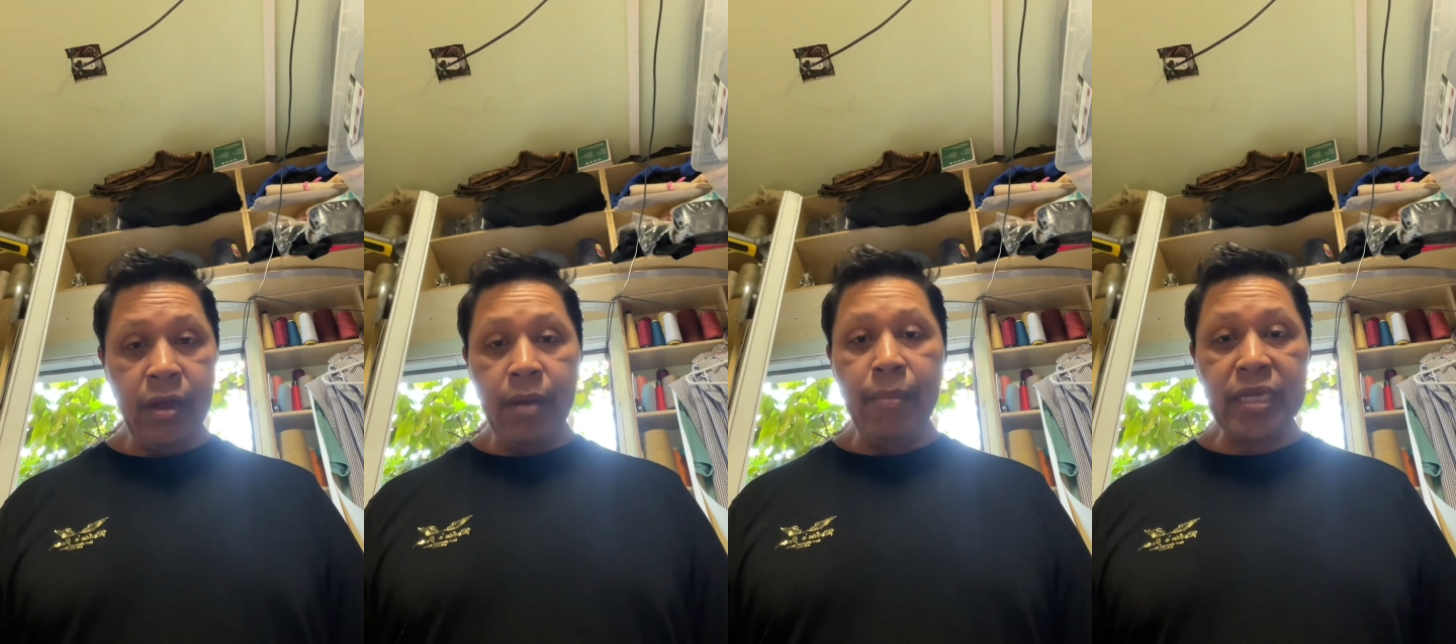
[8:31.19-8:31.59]

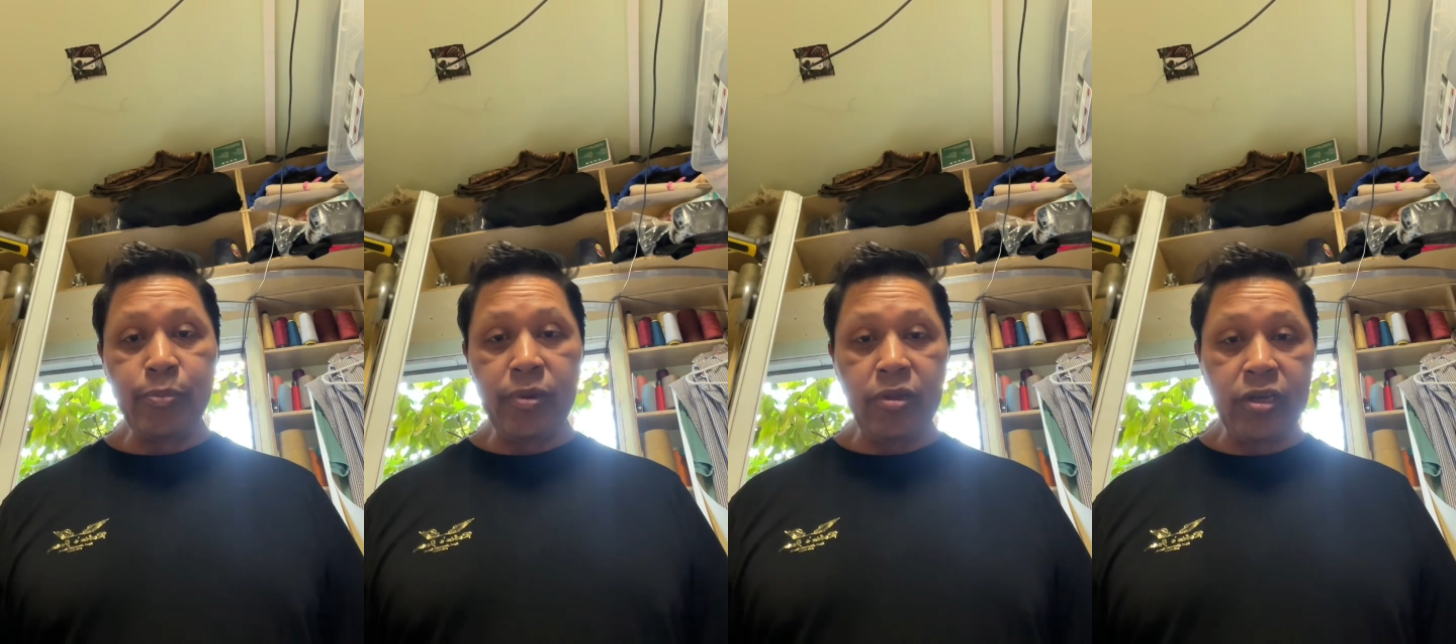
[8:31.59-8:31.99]
mass
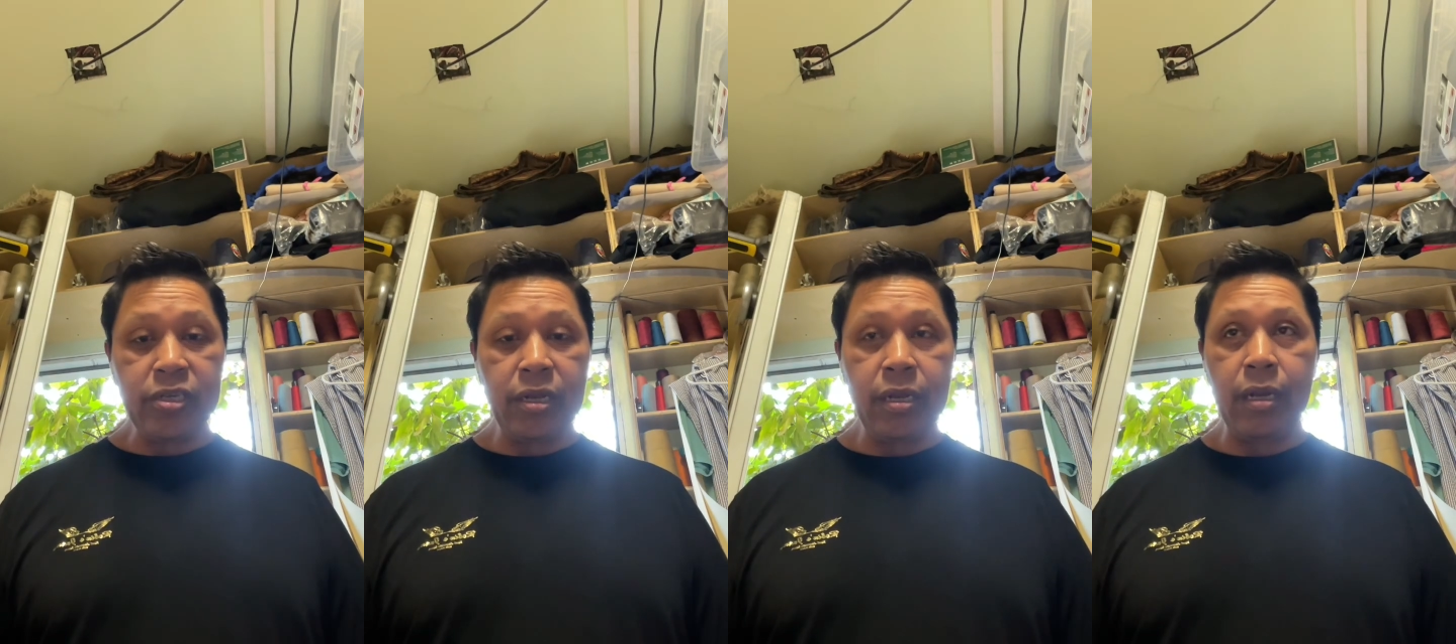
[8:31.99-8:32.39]

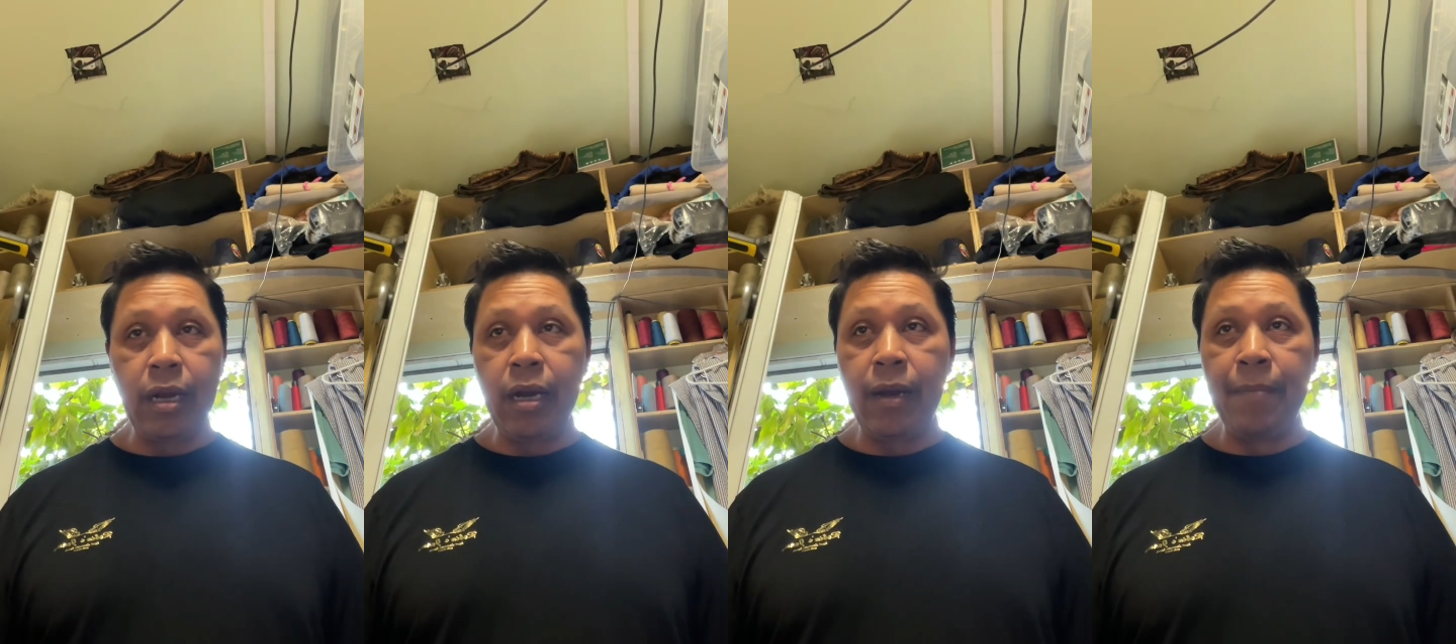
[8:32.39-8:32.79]
production
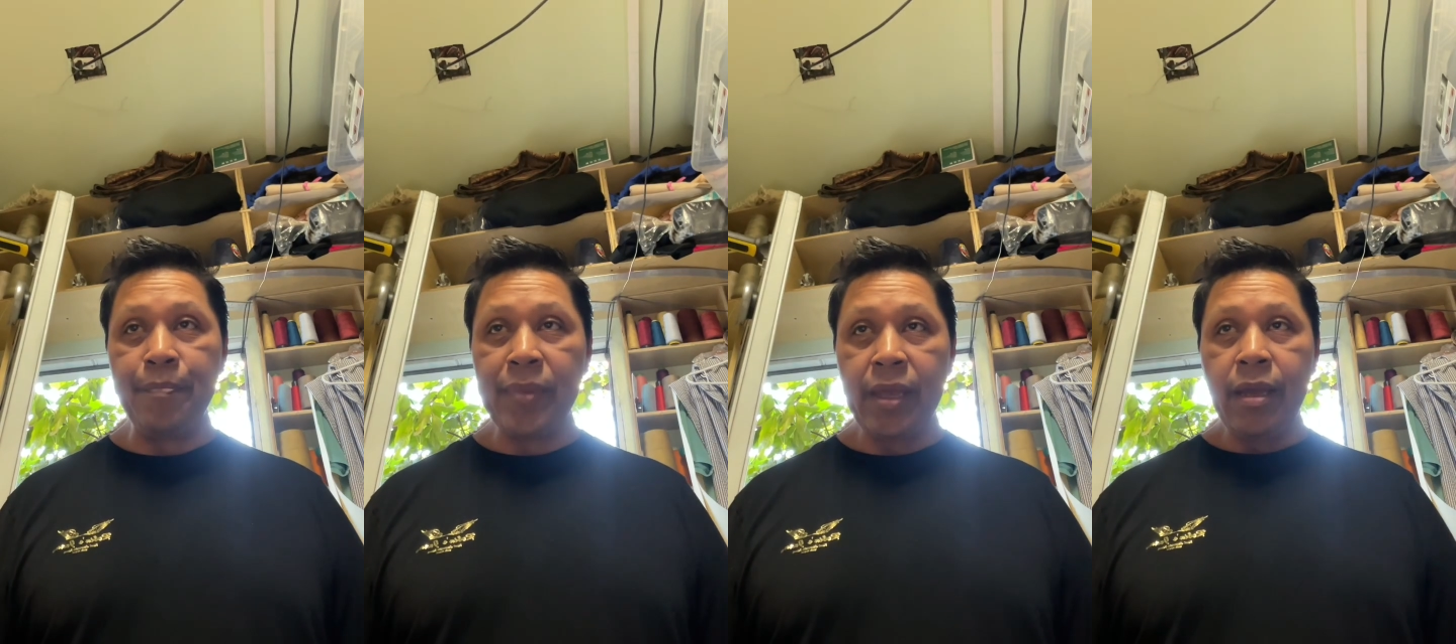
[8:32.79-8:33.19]

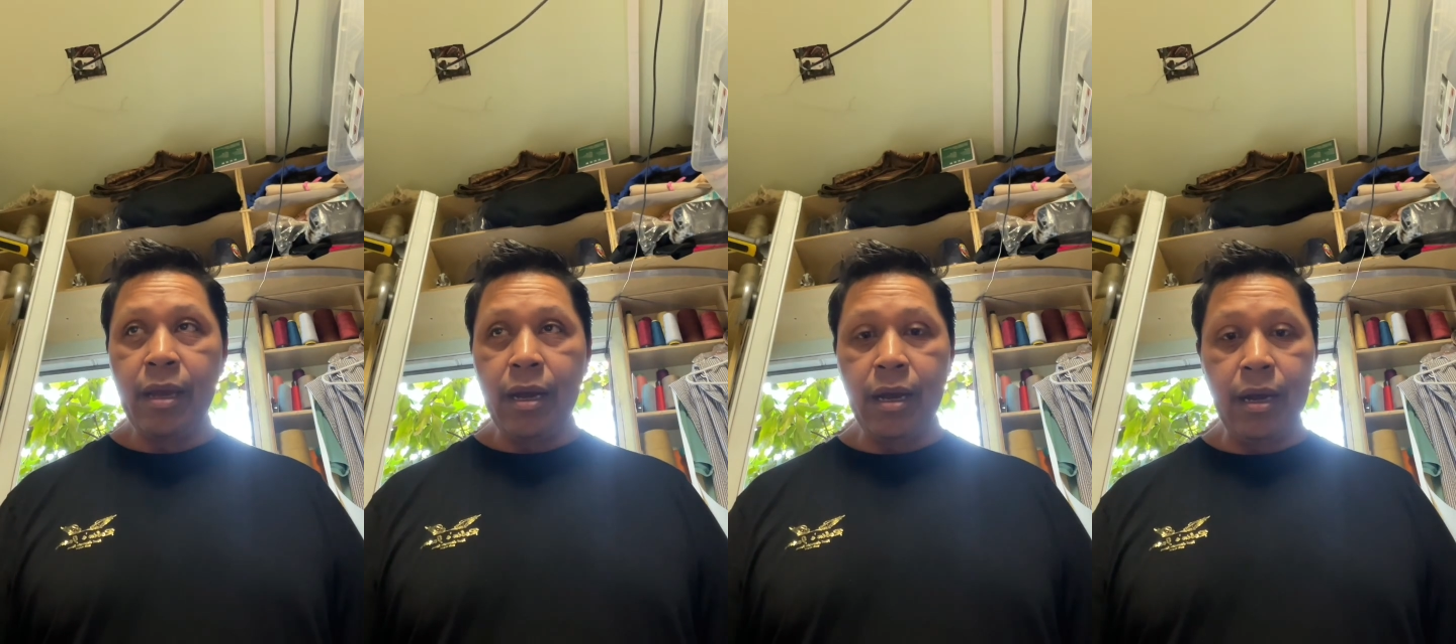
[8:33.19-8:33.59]

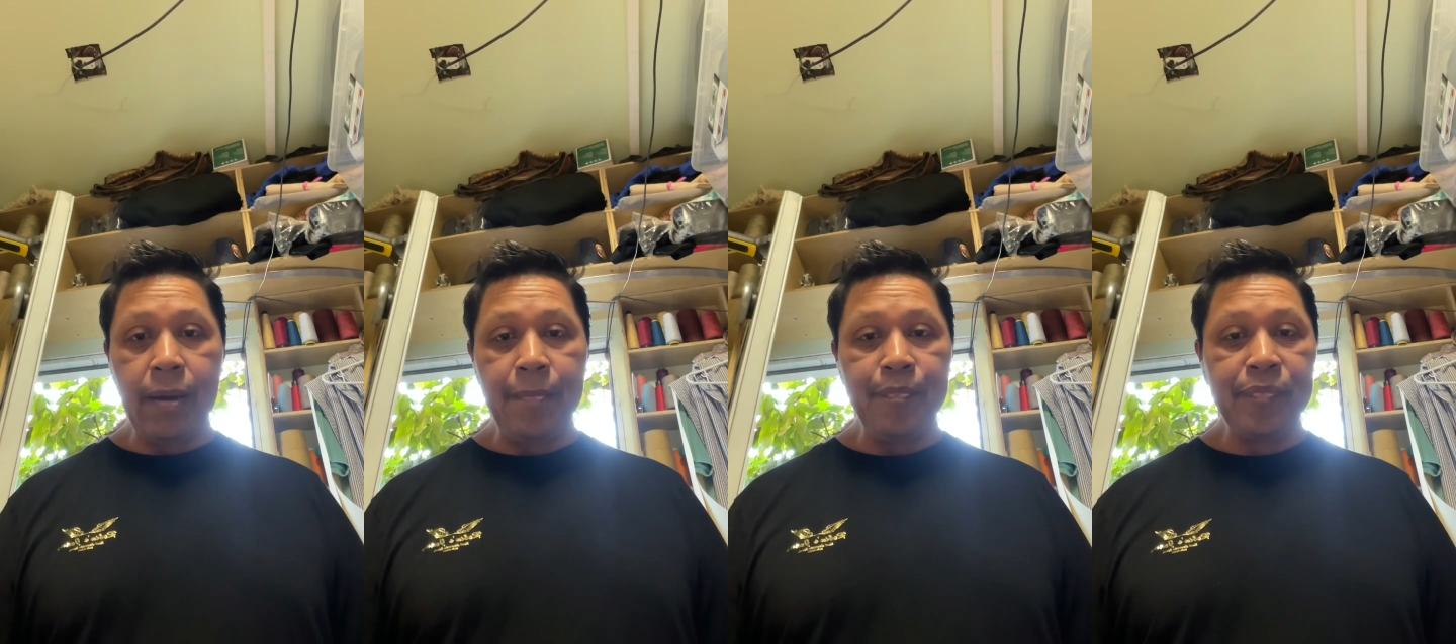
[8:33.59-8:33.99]

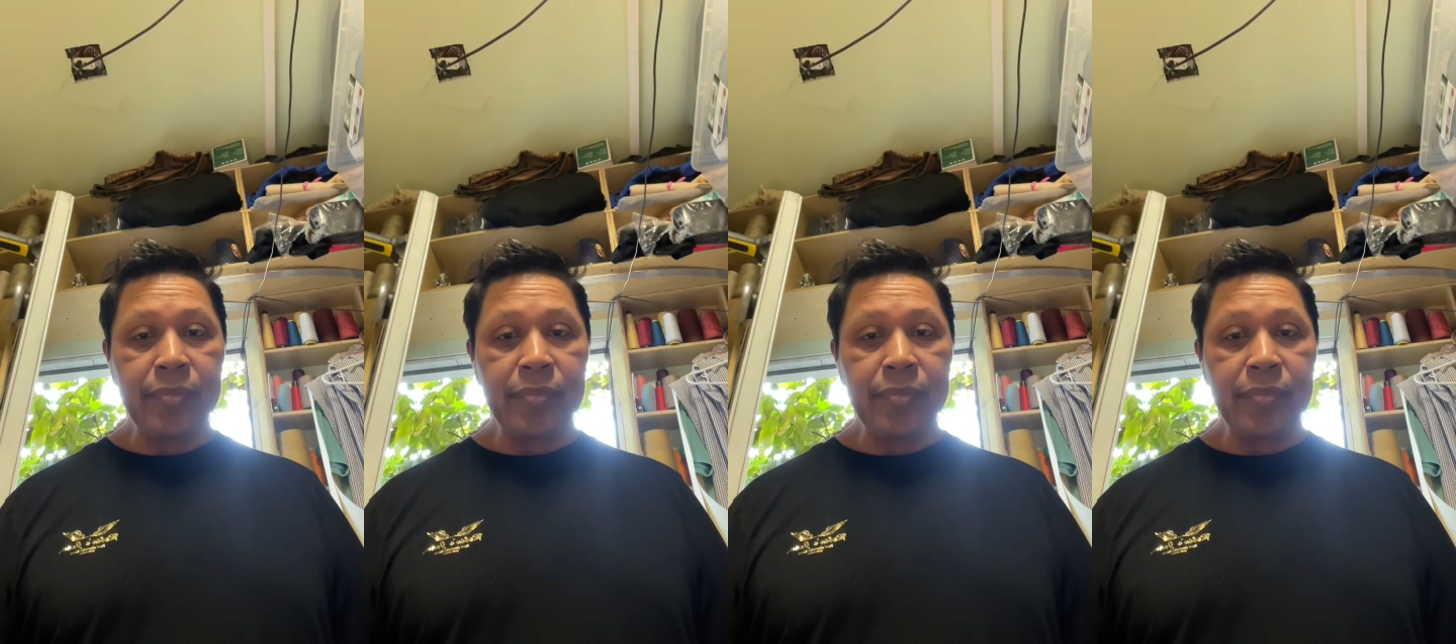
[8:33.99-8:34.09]
um,